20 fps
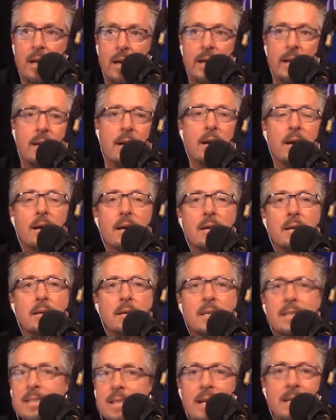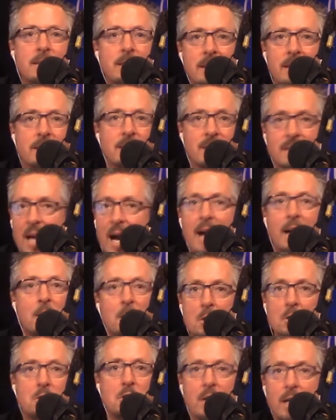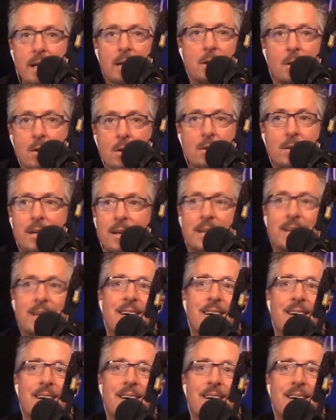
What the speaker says: Like, isn't that the soccer channel?